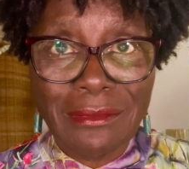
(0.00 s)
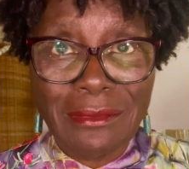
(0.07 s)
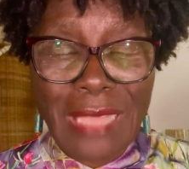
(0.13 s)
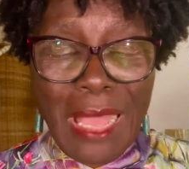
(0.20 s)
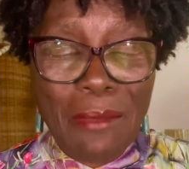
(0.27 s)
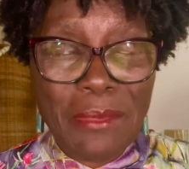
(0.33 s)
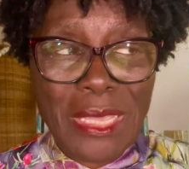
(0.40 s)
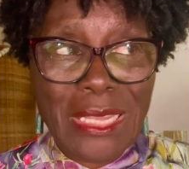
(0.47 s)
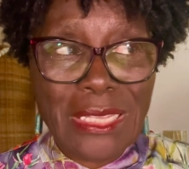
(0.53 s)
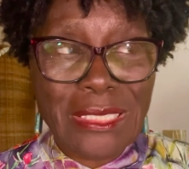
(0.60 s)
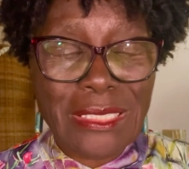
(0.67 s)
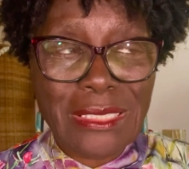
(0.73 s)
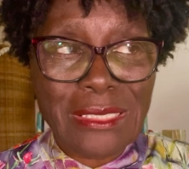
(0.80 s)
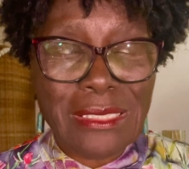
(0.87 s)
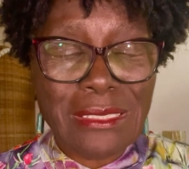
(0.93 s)
I mean, it
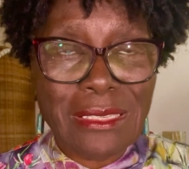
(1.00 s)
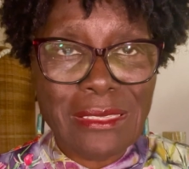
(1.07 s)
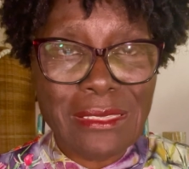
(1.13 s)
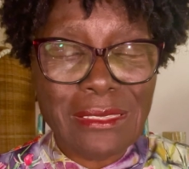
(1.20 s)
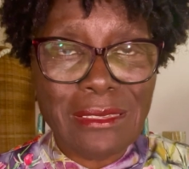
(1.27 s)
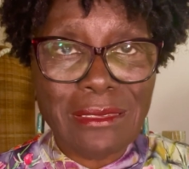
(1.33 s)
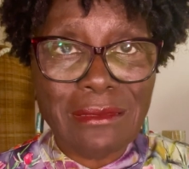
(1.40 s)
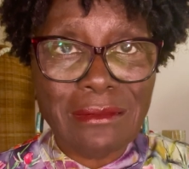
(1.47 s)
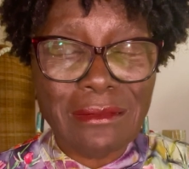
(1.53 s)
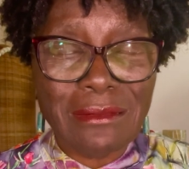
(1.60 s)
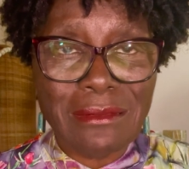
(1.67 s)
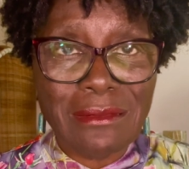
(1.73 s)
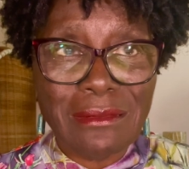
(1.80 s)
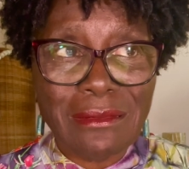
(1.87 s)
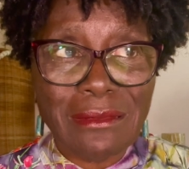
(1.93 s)
just doesn't
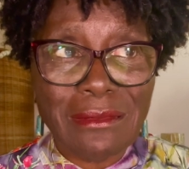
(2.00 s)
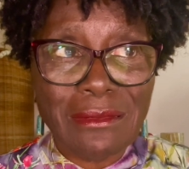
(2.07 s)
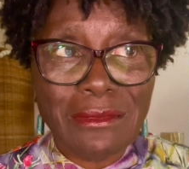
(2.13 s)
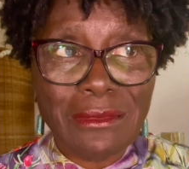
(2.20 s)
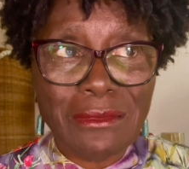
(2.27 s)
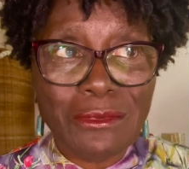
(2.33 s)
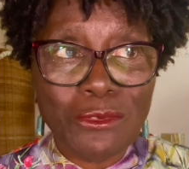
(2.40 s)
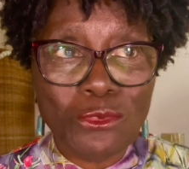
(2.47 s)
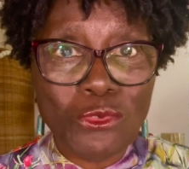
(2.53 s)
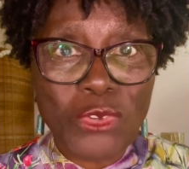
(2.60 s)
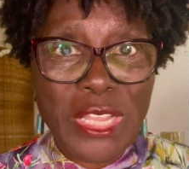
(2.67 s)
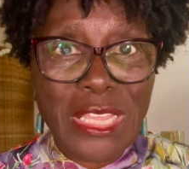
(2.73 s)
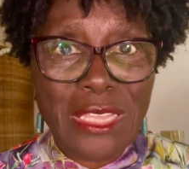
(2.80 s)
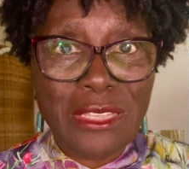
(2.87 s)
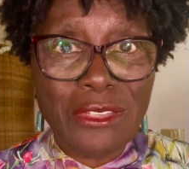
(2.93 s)

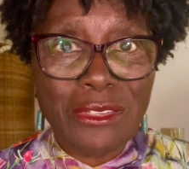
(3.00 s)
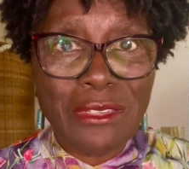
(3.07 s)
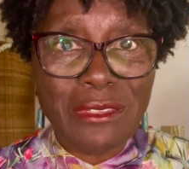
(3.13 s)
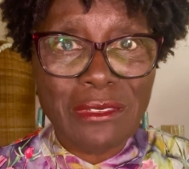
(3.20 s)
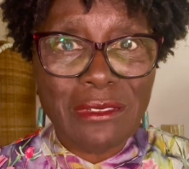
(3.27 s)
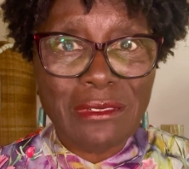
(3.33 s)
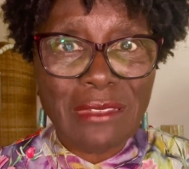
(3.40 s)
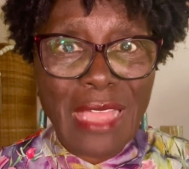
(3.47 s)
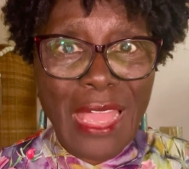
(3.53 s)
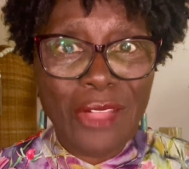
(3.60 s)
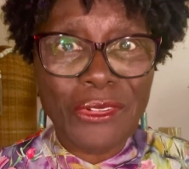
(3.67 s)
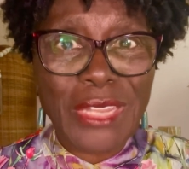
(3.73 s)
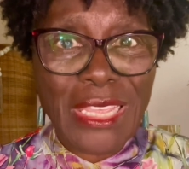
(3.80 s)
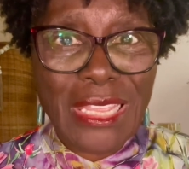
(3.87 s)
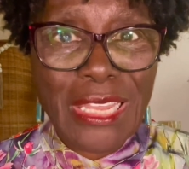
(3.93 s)
ring
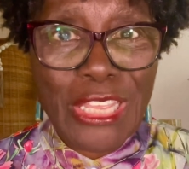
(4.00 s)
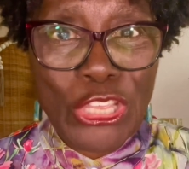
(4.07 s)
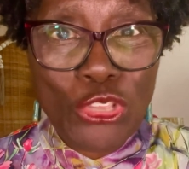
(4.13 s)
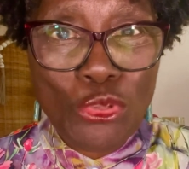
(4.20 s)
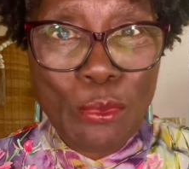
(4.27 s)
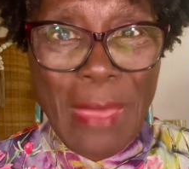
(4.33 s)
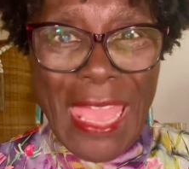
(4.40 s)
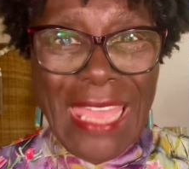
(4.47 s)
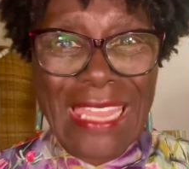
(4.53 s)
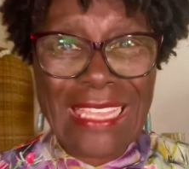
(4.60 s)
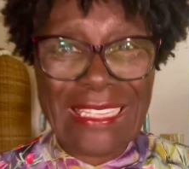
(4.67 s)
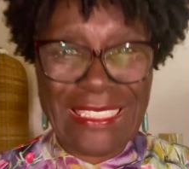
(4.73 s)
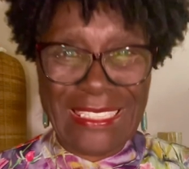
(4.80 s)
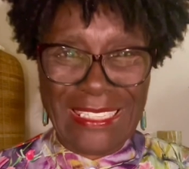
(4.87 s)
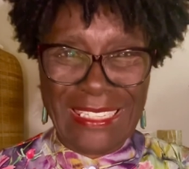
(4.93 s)
out any
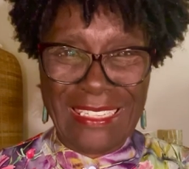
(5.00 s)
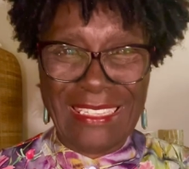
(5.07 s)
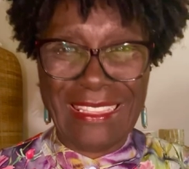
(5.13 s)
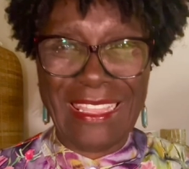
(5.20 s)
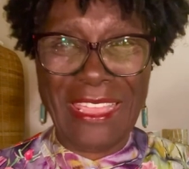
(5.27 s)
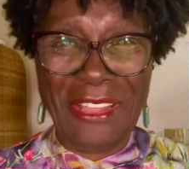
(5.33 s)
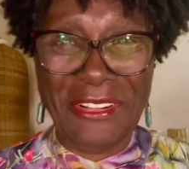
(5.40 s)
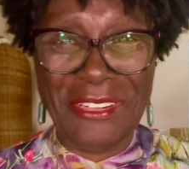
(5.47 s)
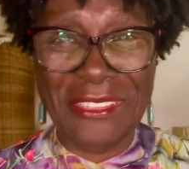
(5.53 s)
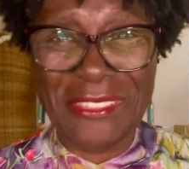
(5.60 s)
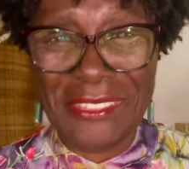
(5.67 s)
humanity there.